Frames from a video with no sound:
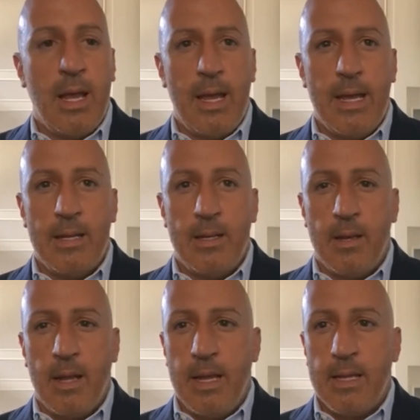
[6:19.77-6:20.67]

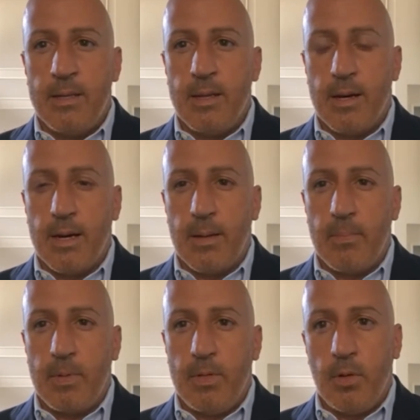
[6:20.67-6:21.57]
and
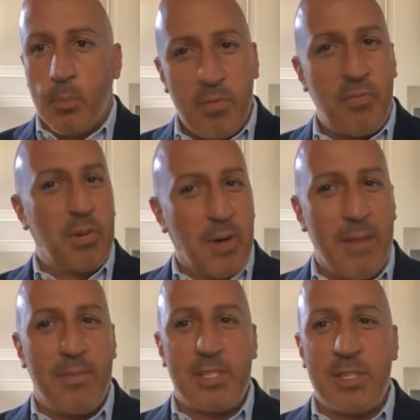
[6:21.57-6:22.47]
we feel
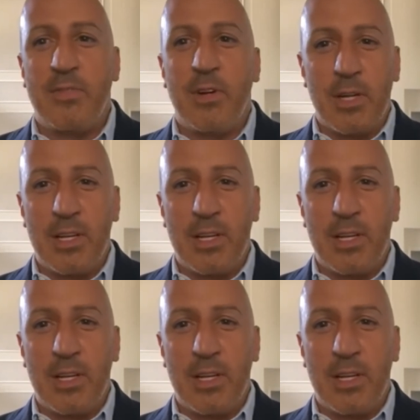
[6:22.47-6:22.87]
obviously very.